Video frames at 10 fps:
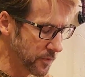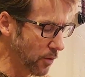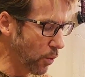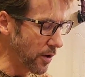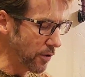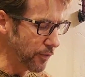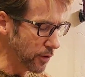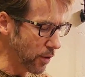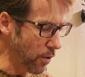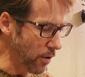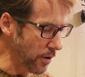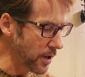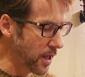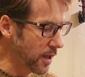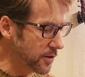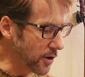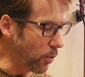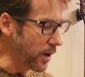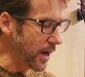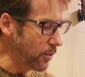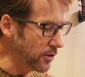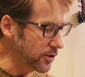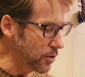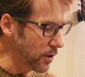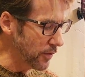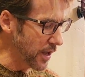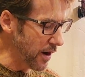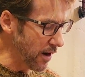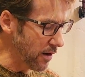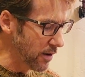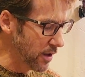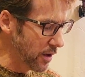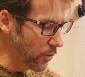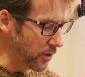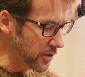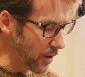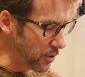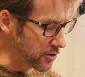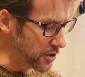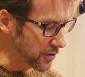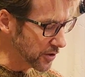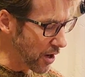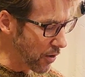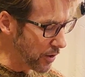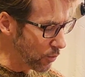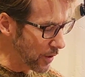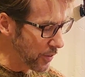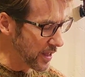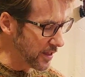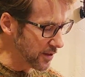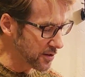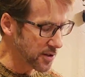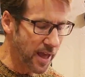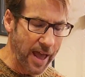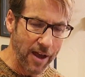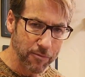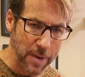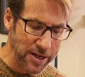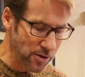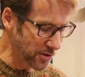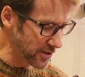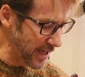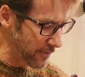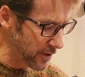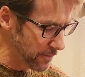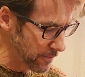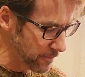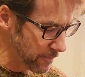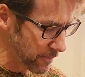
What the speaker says: Wonderful chord. So what I was doing there was I was just going with his F major 7 to